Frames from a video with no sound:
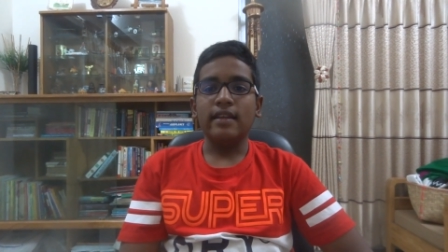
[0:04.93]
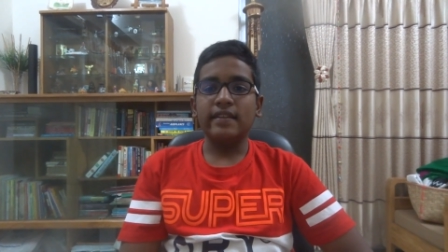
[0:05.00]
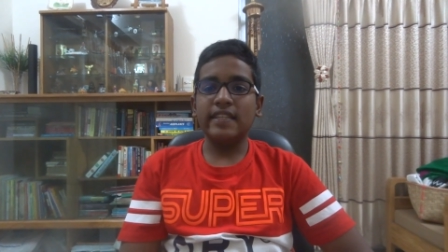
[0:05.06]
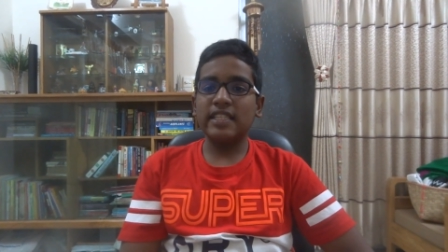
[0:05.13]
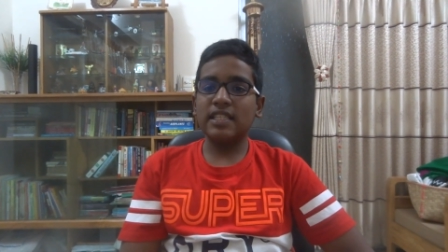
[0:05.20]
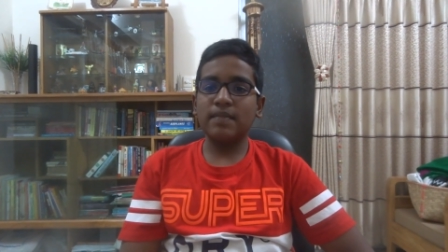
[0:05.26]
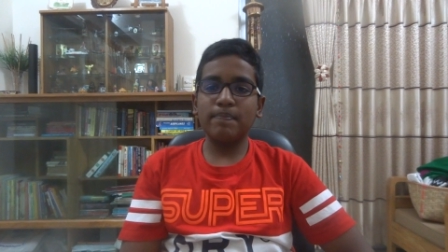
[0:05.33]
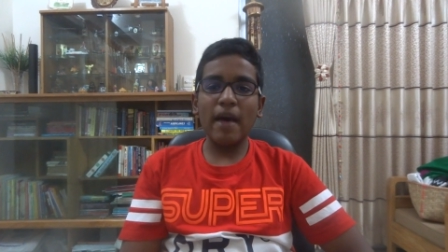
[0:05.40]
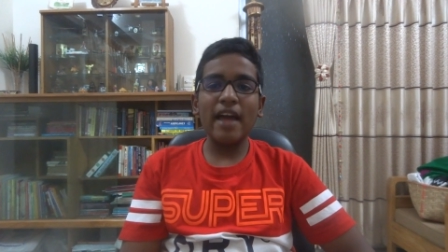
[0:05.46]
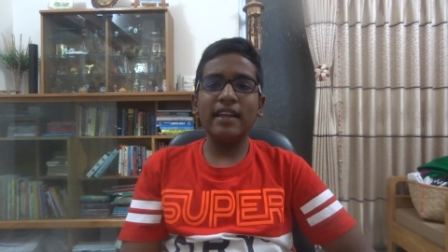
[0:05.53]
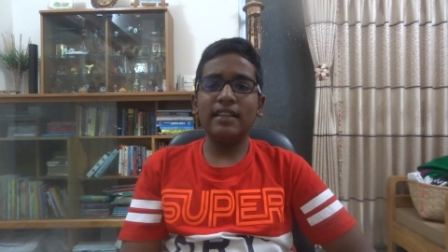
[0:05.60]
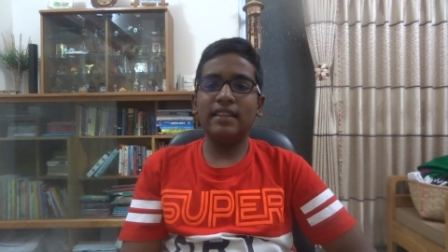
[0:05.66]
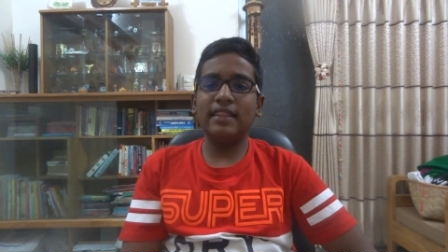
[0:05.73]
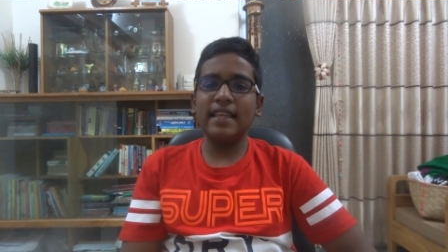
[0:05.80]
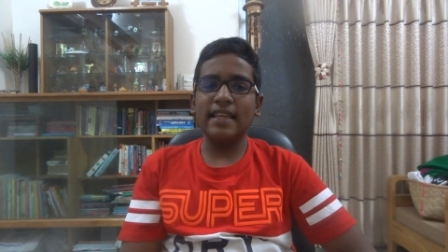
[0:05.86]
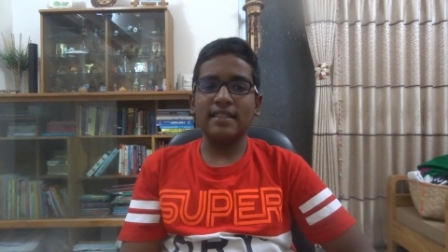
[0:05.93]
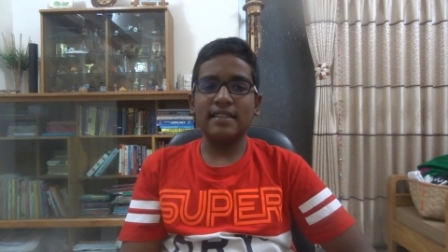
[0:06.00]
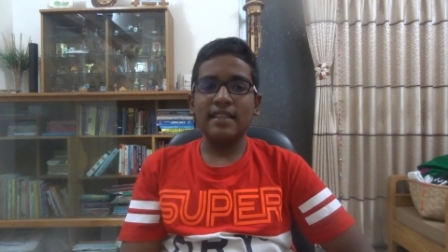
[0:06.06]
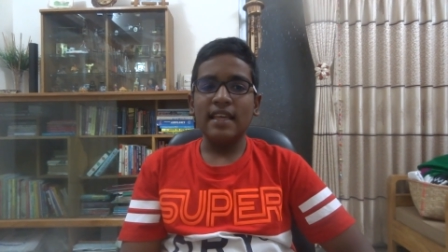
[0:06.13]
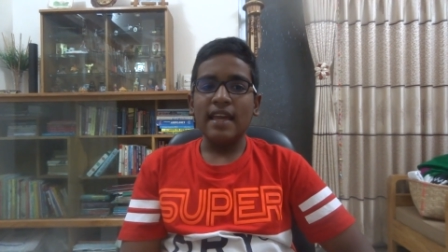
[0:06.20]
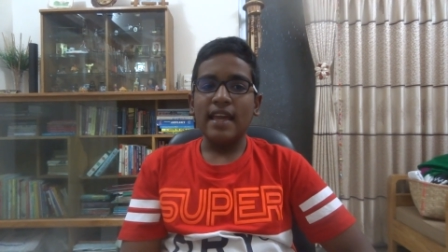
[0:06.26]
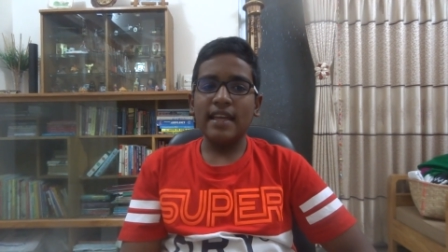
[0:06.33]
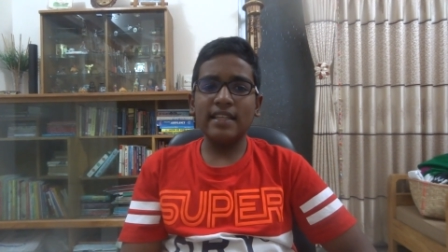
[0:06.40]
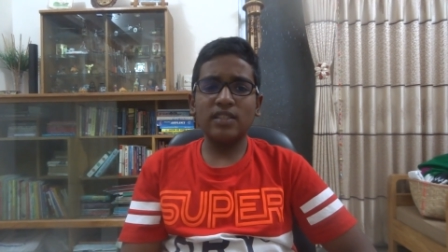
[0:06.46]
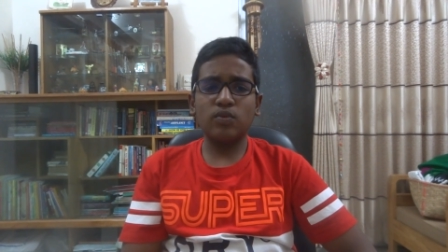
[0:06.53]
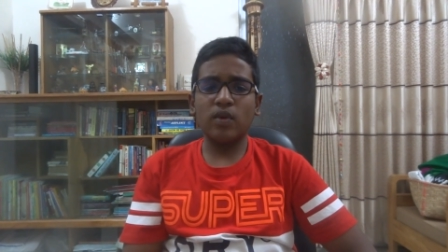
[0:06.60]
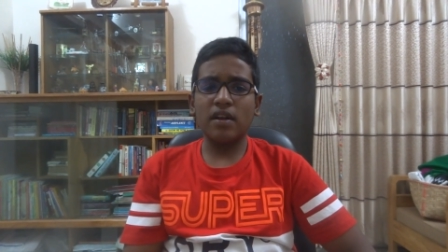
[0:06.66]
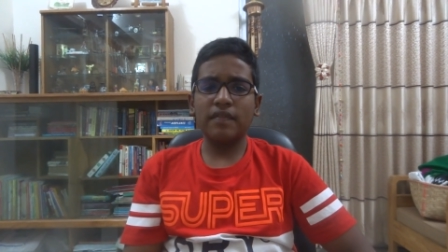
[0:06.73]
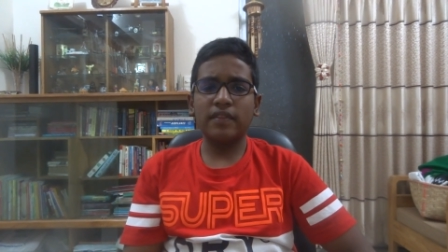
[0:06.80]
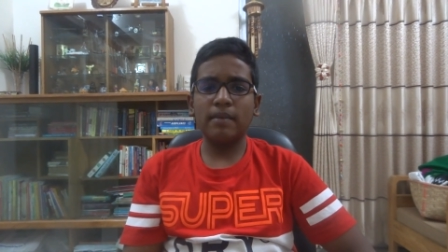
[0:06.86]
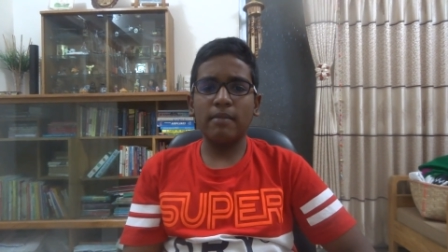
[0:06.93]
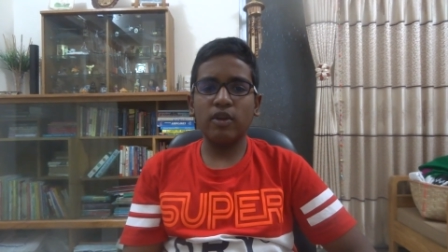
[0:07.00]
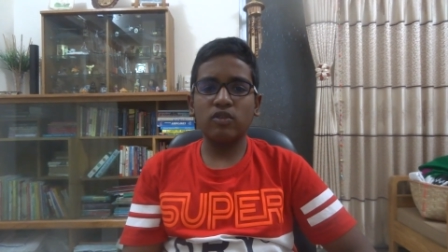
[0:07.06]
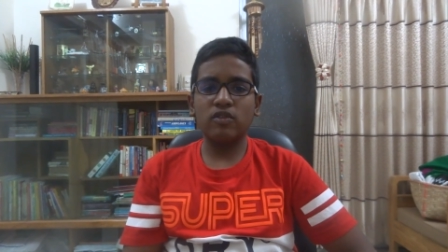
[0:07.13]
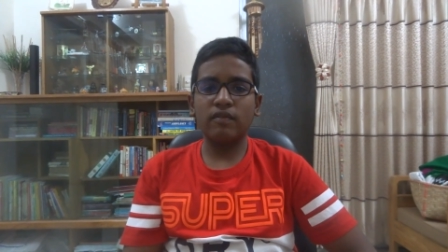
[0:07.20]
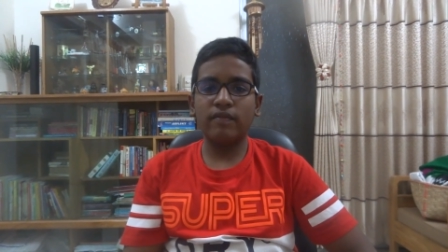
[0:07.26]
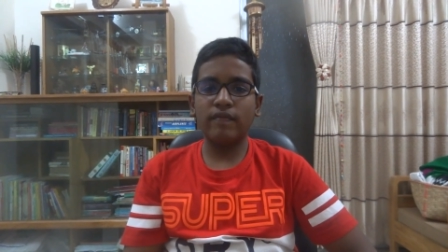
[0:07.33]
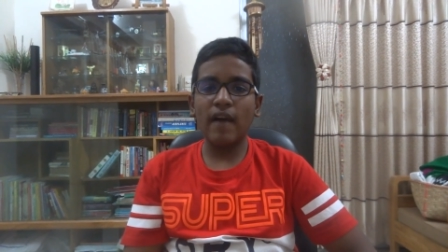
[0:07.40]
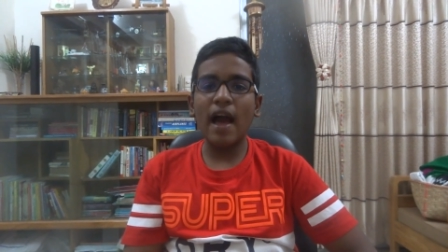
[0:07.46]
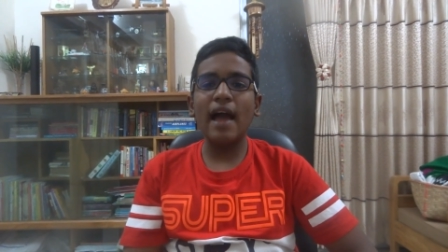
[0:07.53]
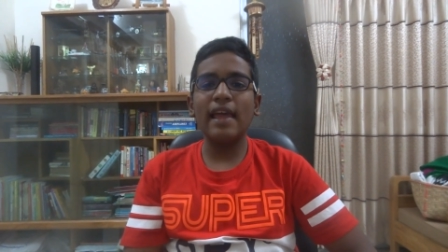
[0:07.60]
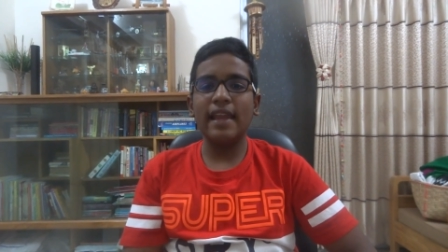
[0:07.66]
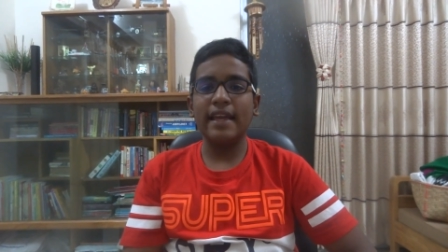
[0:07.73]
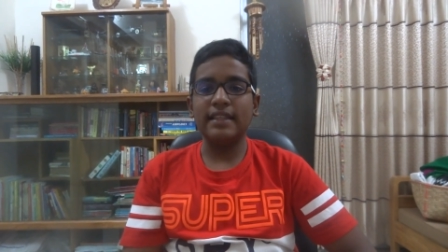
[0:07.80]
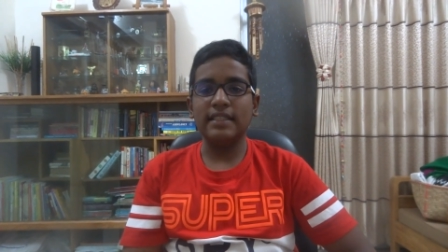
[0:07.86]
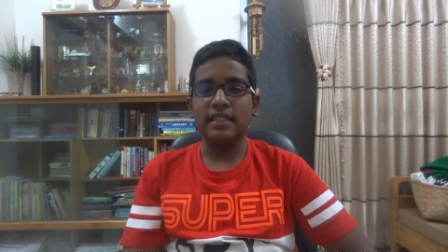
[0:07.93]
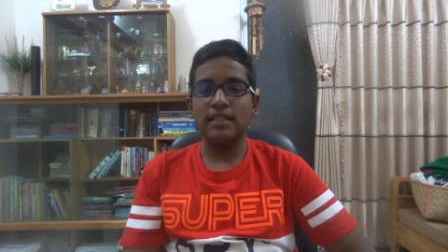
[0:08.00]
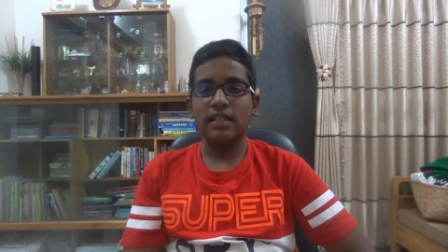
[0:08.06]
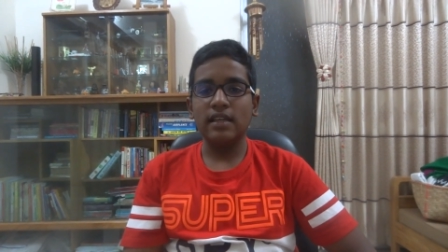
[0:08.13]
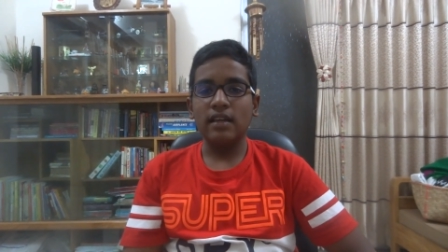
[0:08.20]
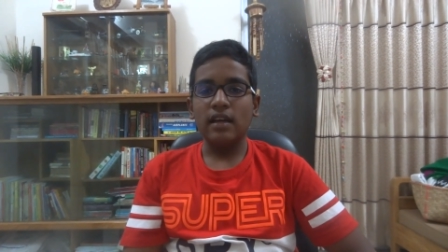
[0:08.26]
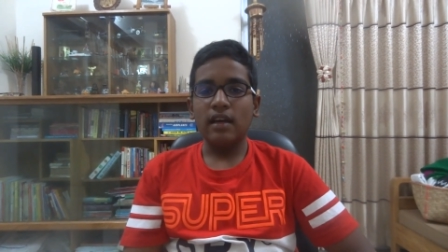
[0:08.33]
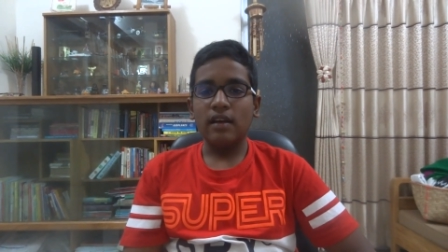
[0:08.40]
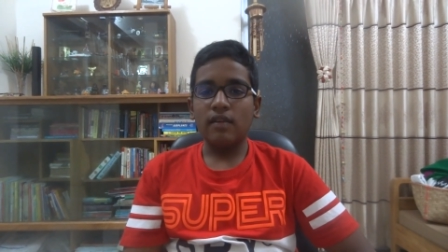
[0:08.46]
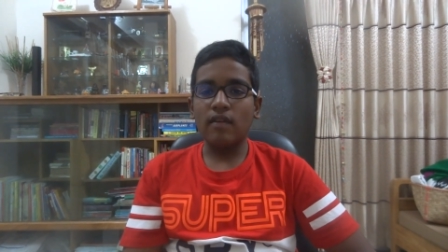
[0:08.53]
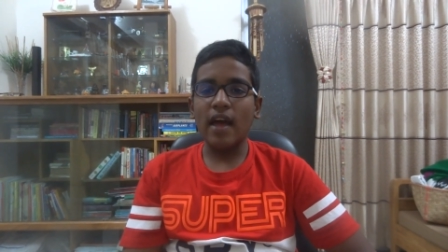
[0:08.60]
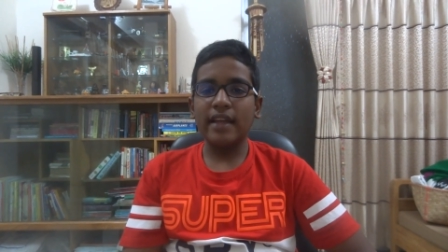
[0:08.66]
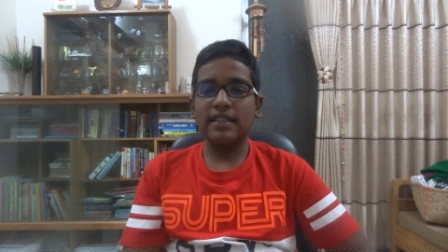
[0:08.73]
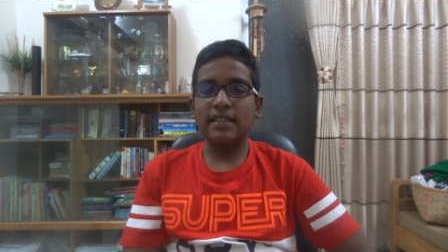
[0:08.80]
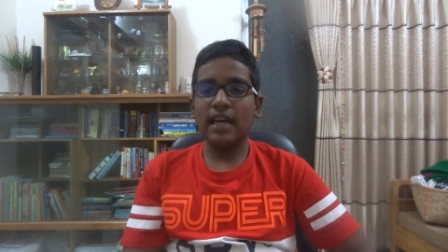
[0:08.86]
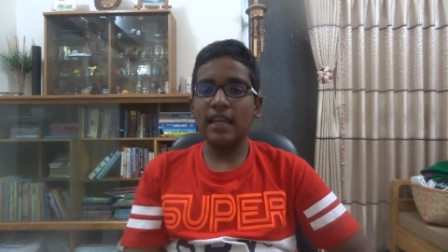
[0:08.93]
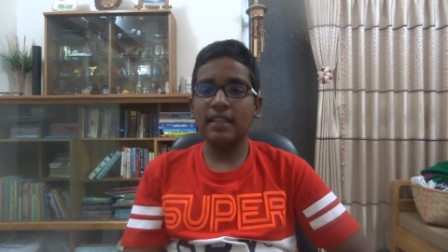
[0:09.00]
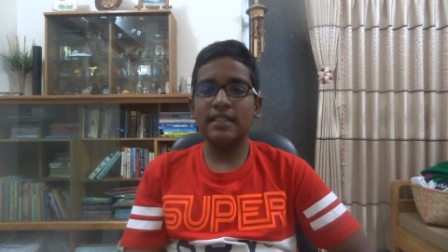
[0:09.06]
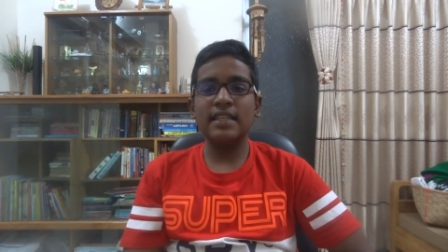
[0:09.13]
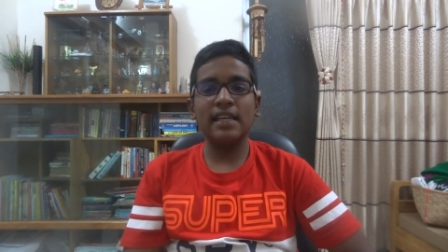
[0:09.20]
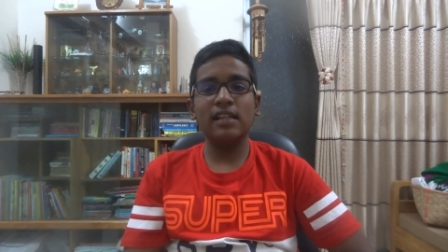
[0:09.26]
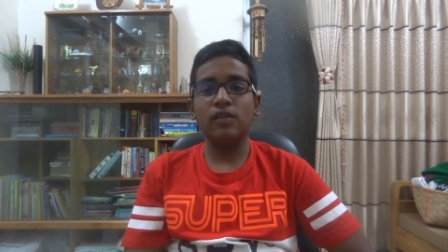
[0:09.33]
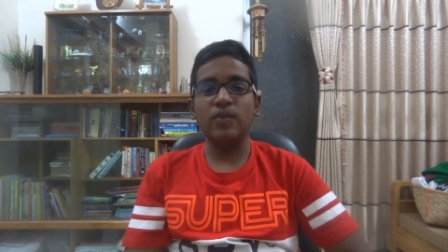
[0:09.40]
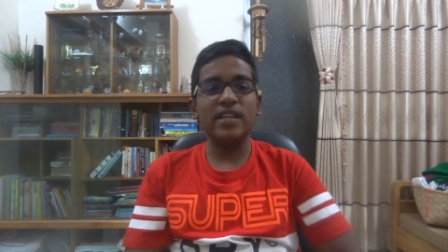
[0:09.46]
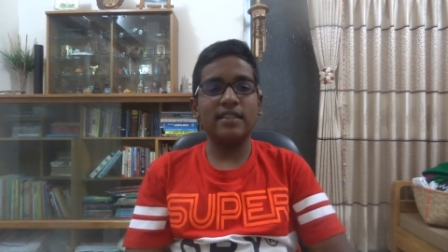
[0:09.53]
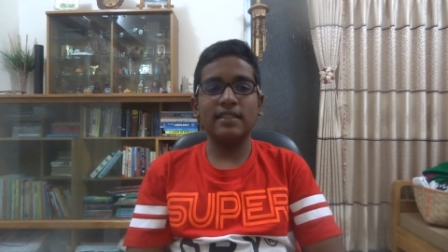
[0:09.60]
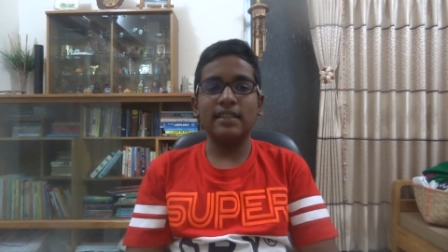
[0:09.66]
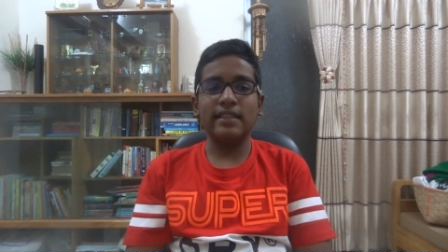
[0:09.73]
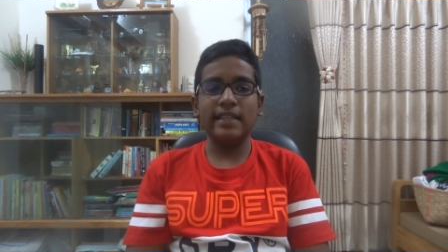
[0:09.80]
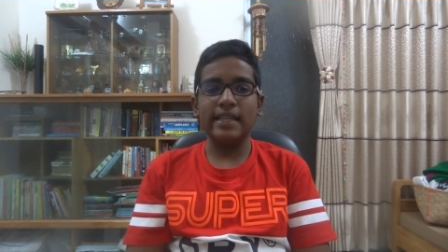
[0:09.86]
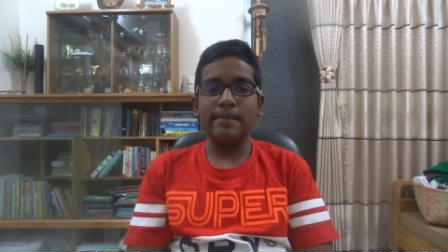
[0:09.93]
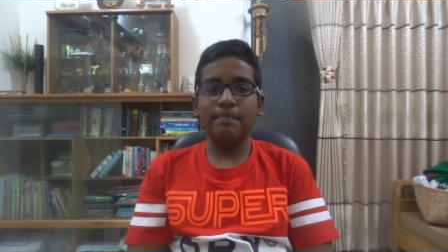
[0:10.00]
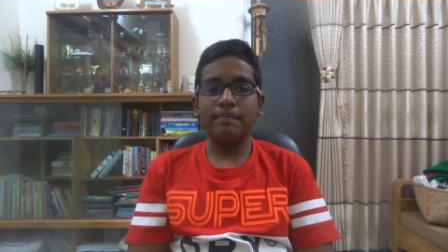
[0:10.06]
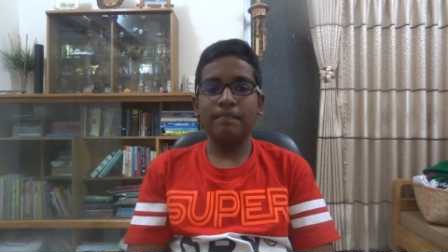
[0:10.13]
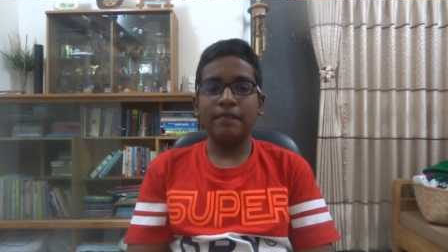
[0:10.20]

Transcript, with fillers: Despite this, it is one of the most violated rights until recently.